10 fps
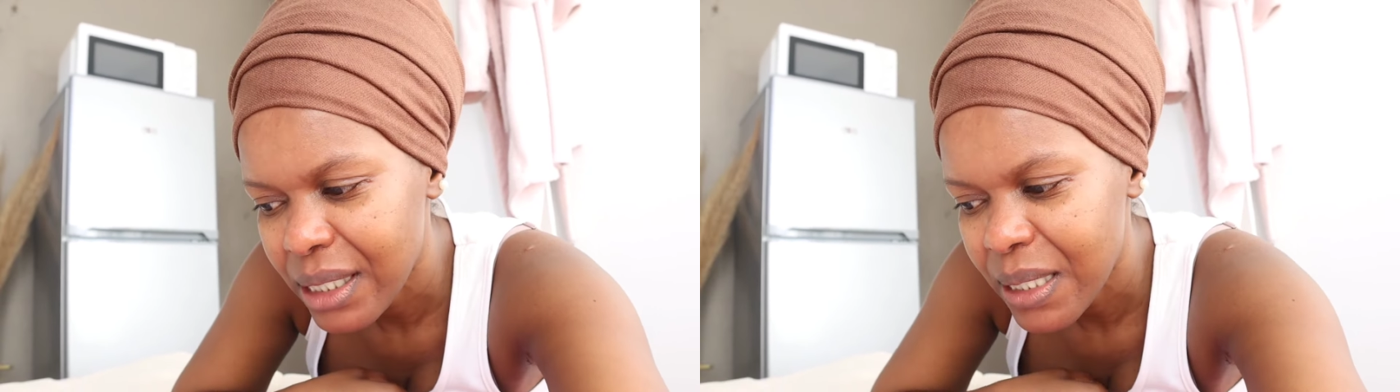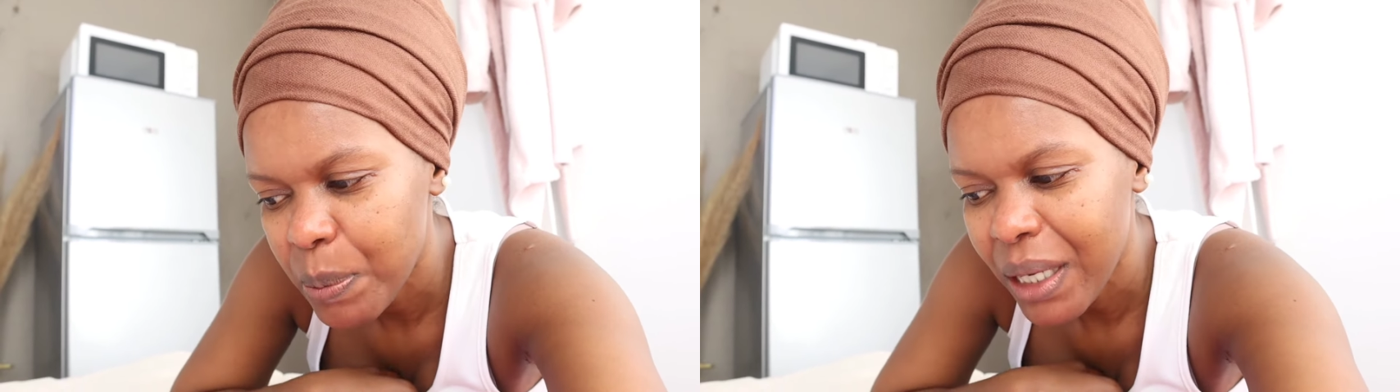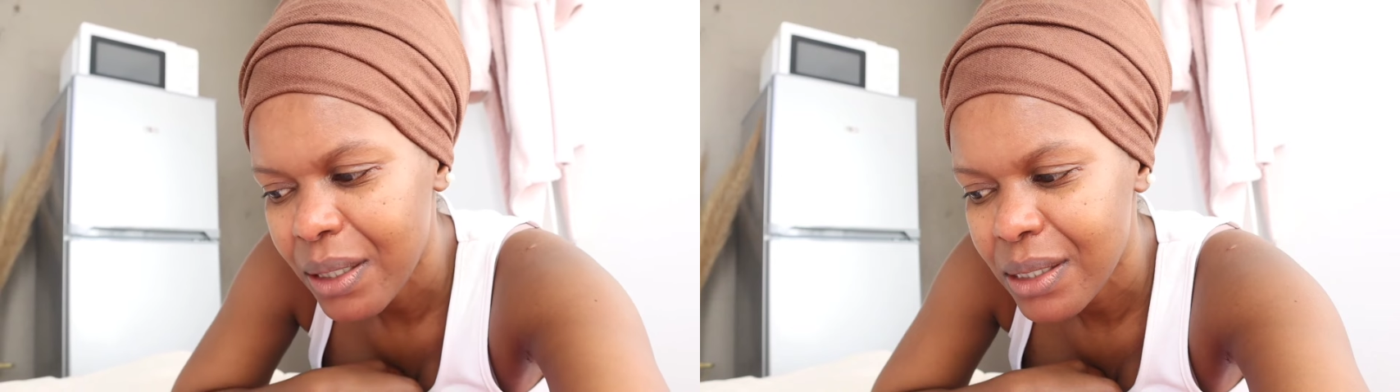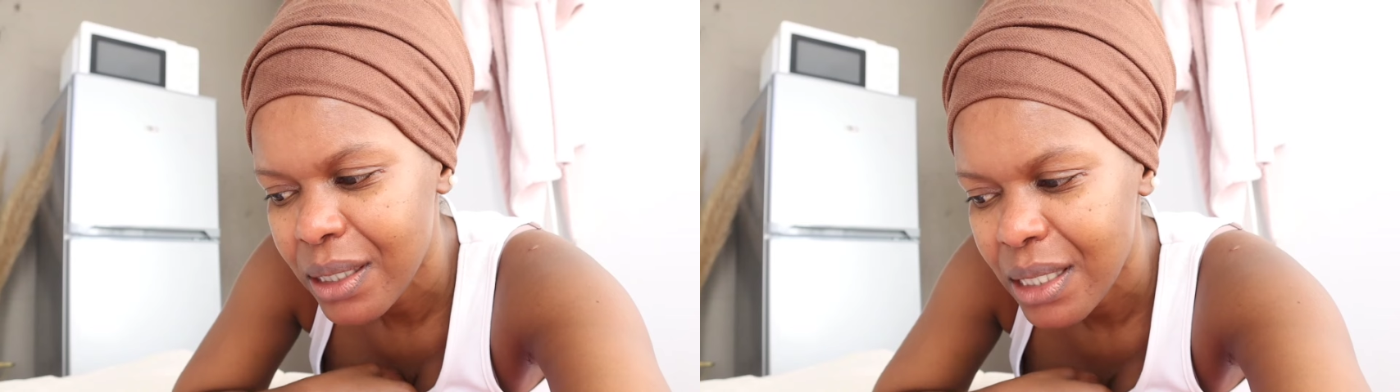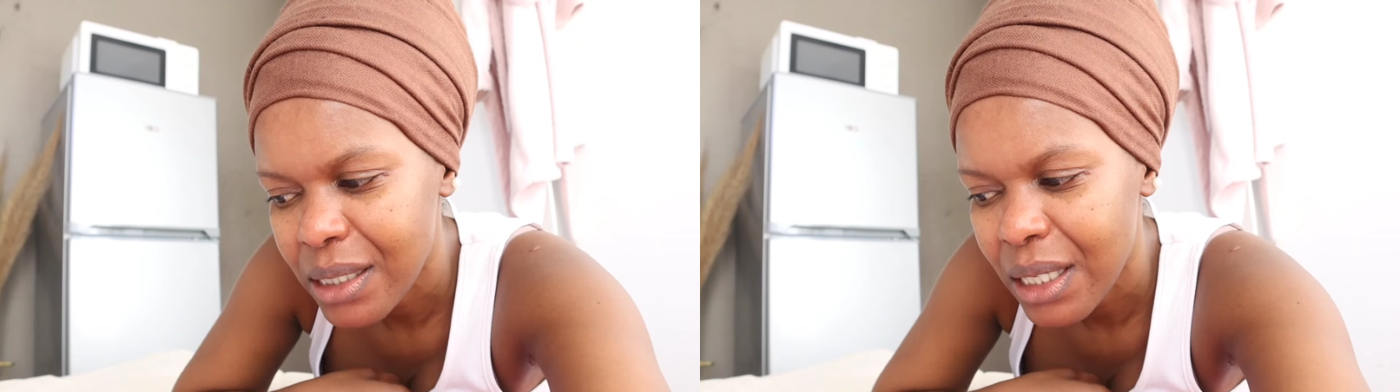Let's pack these
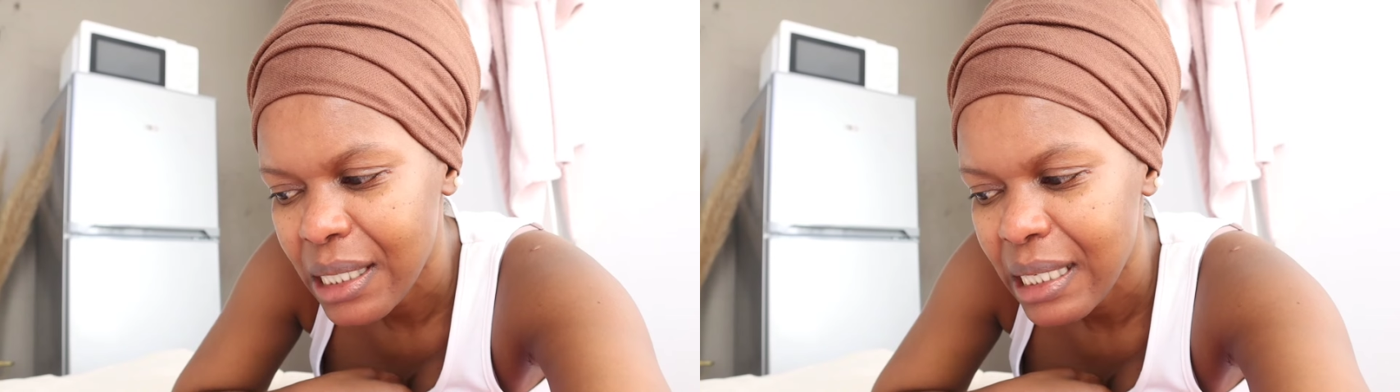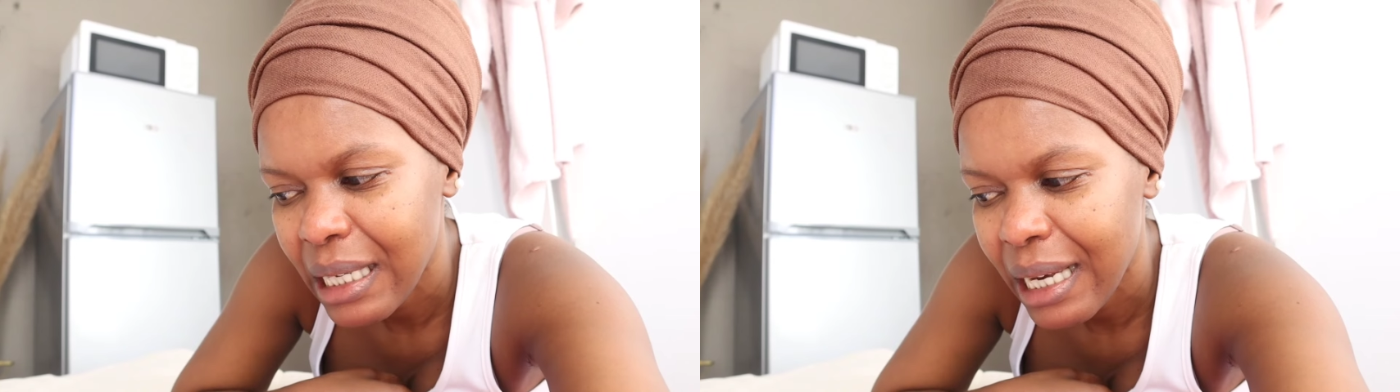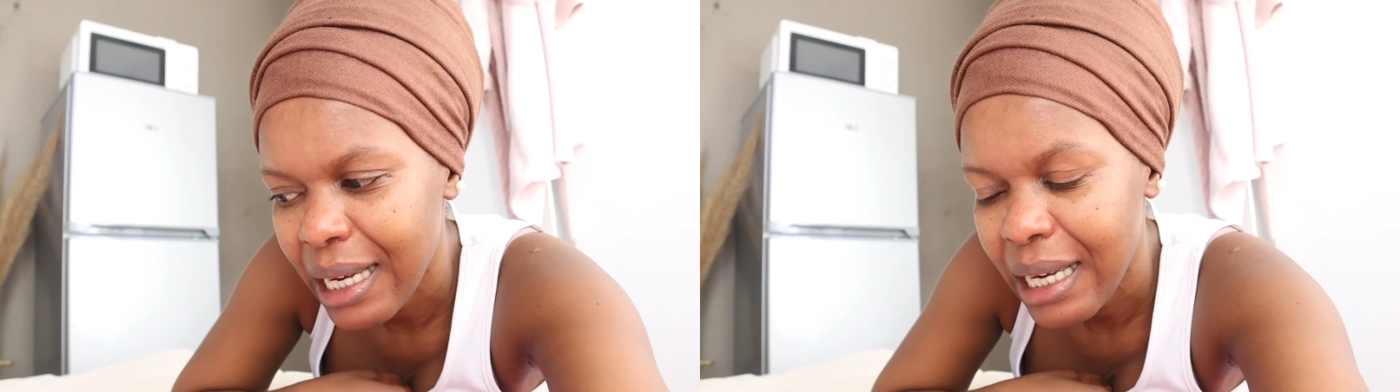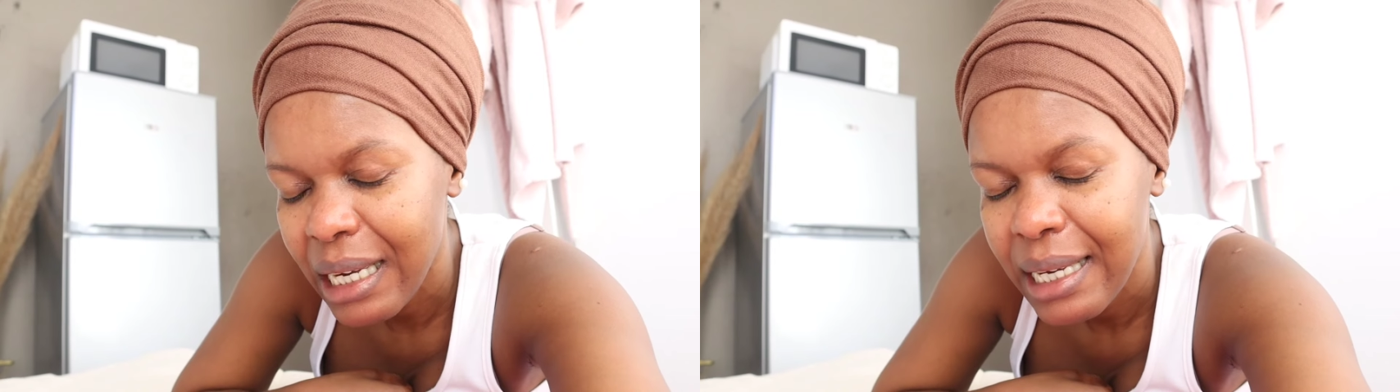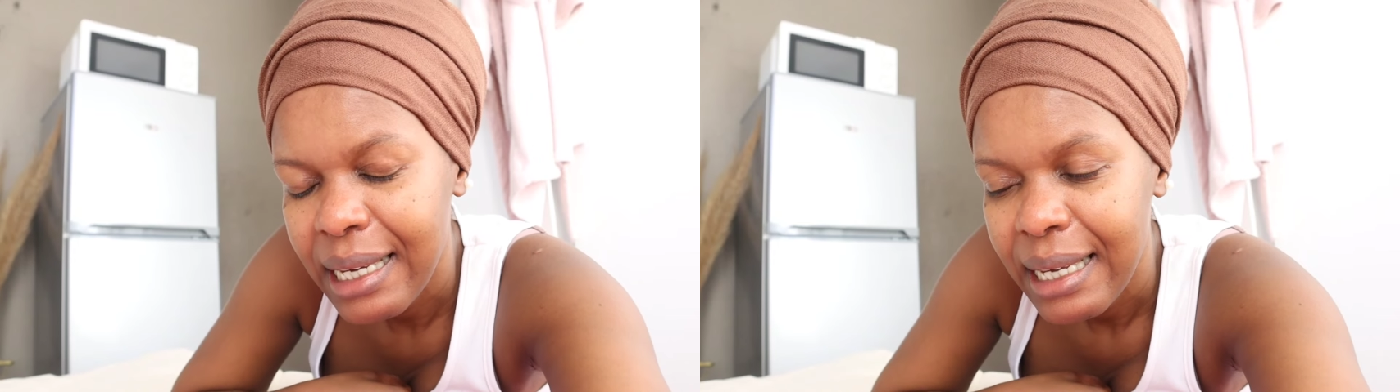things in here
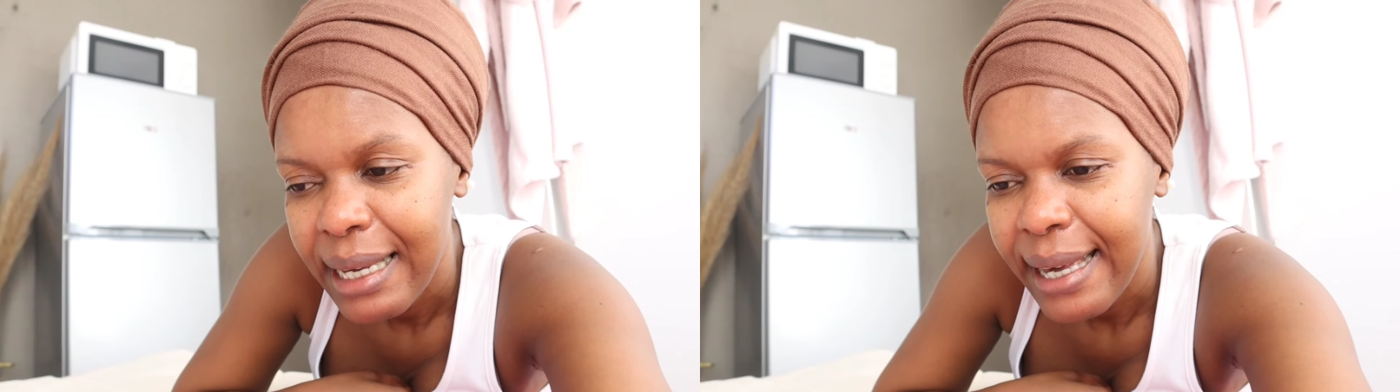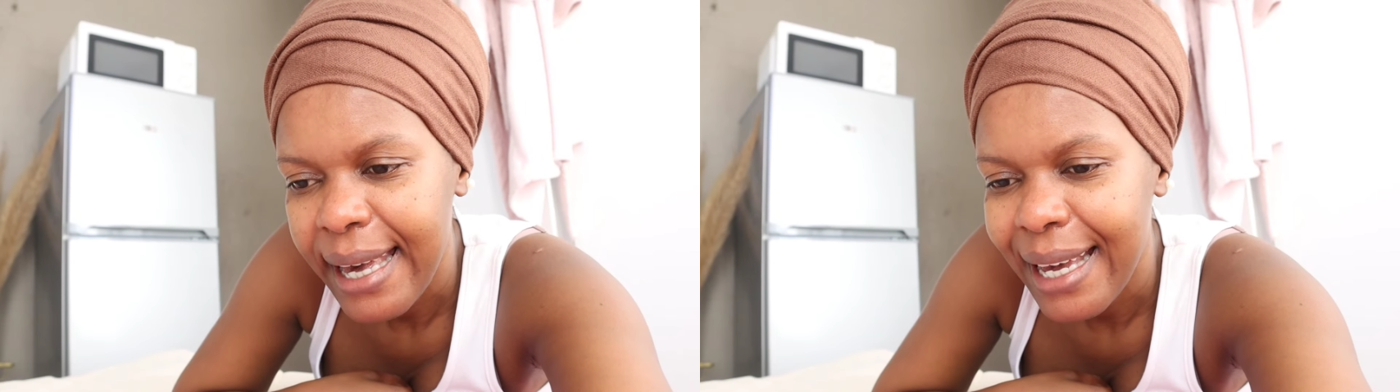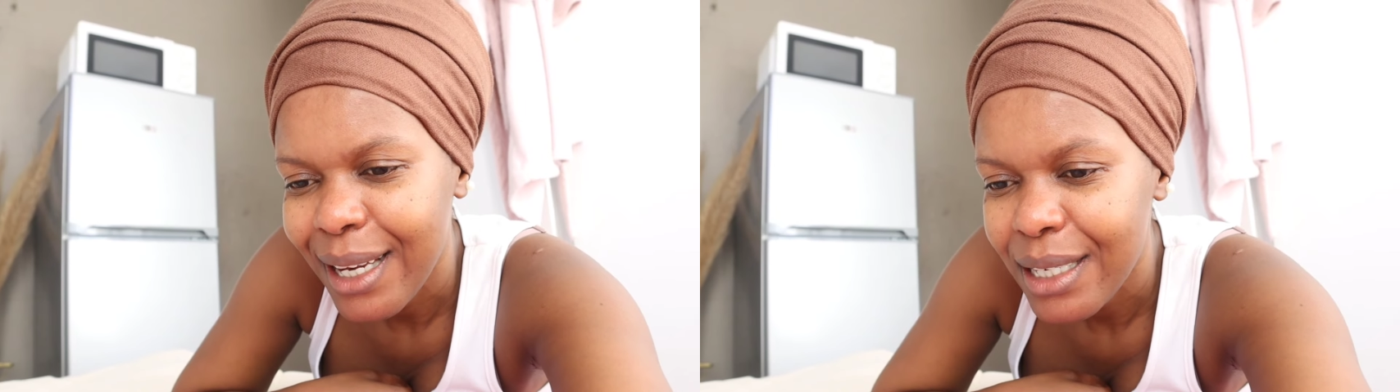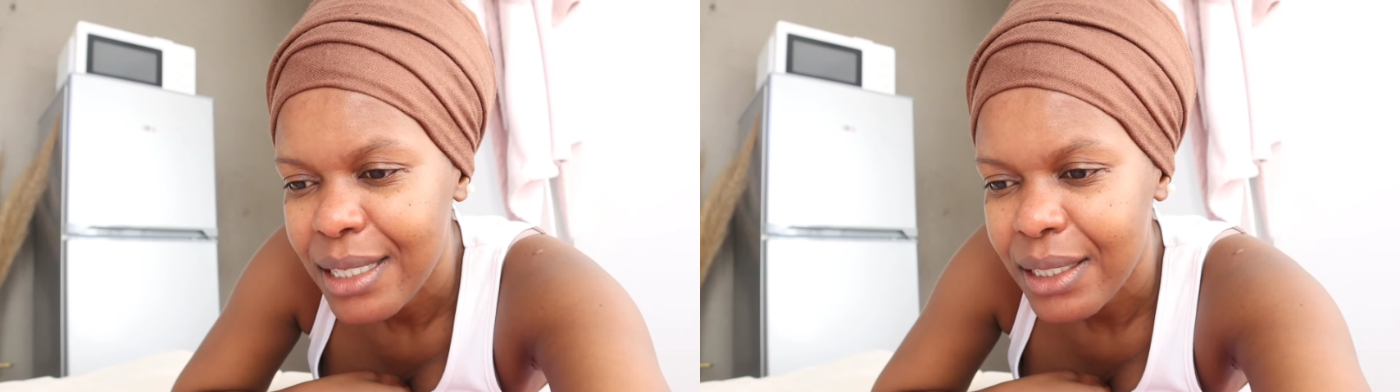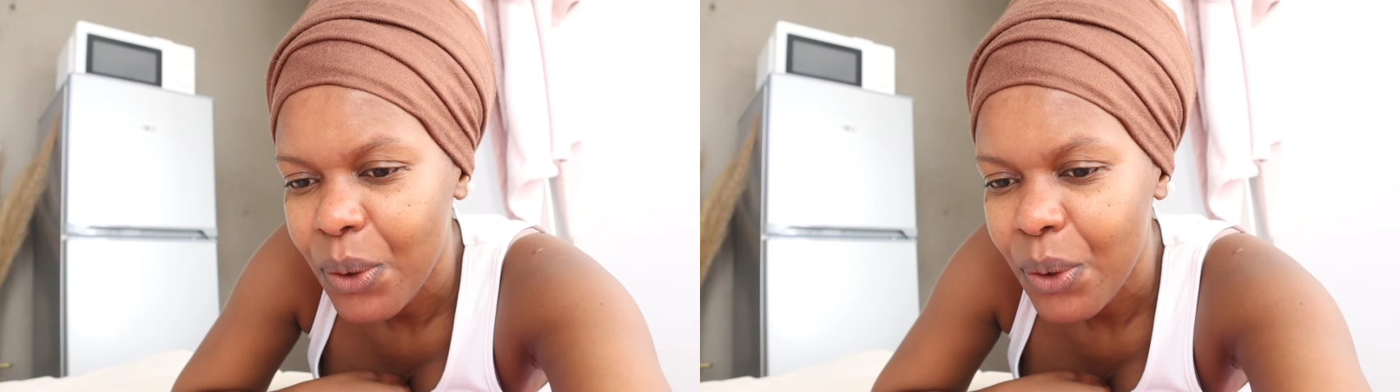and